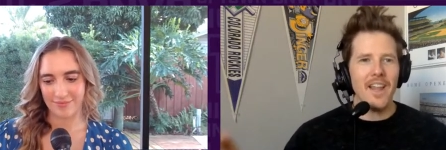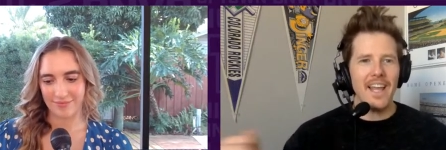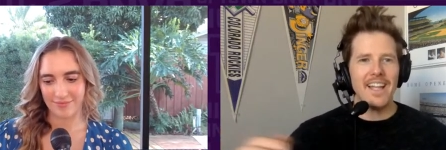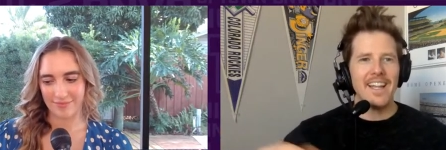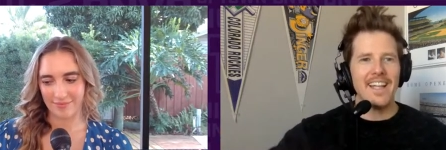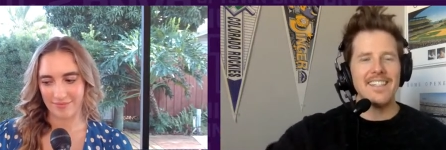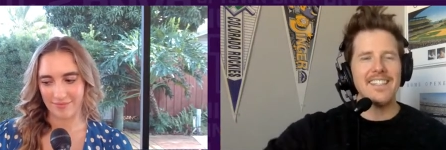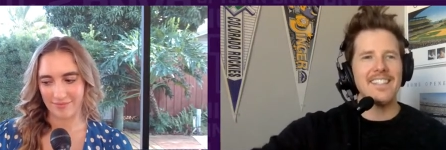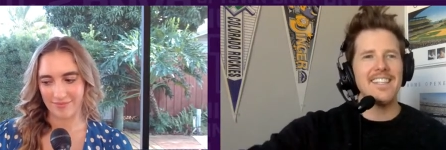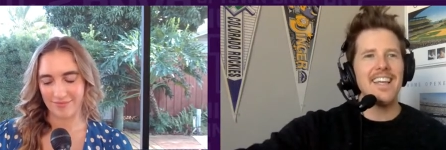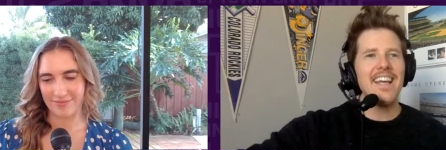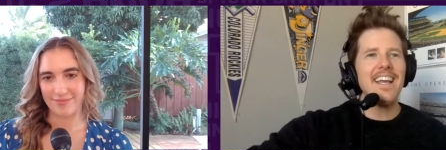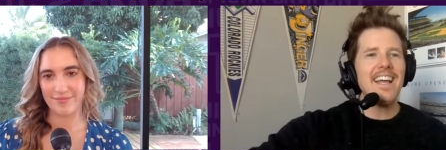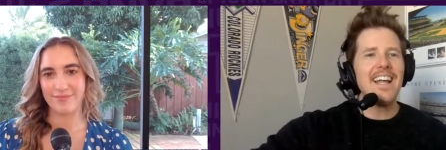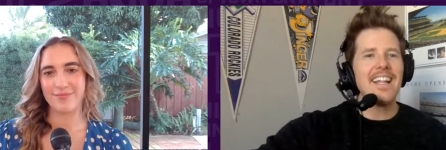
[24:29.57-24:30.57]
Speaker 1: Like that's,
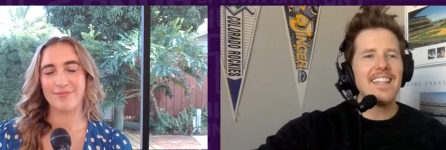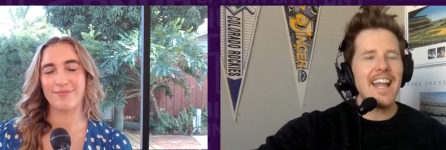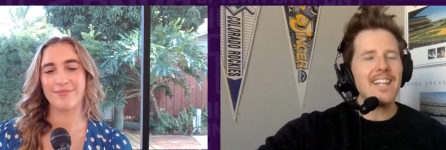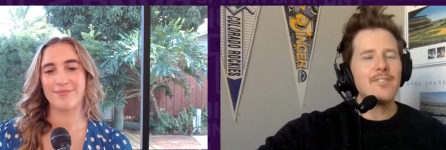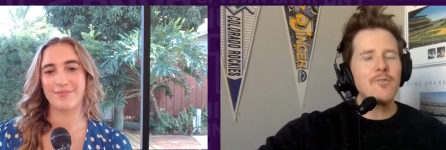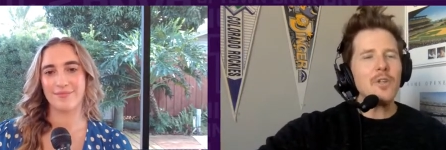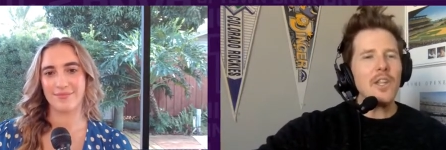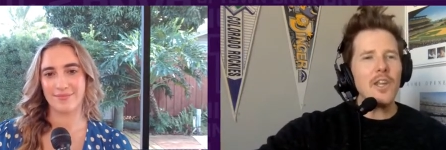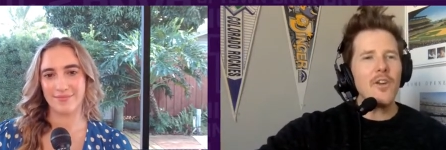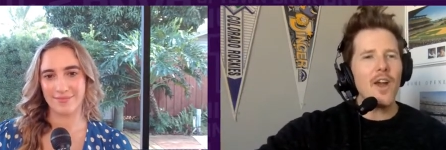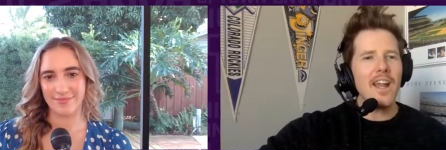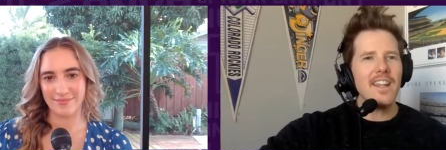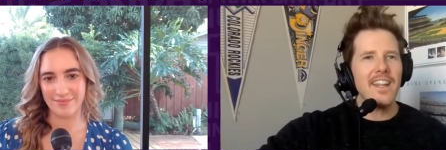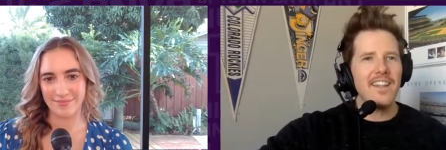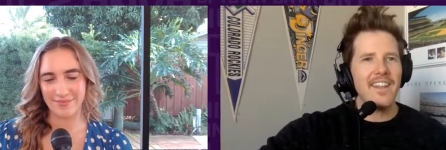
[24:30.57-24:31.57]
That's really
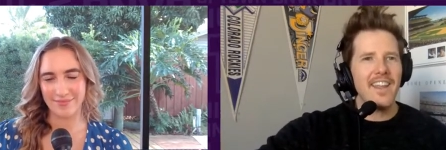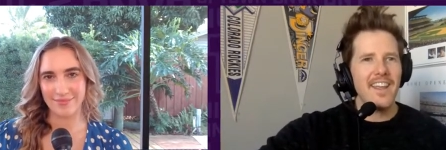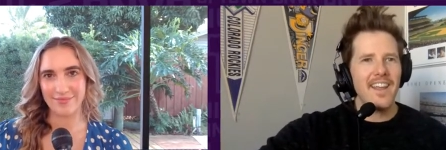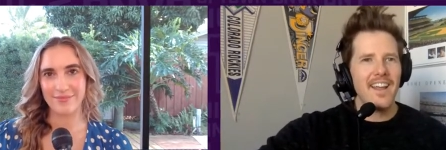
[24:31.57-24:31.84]
great that they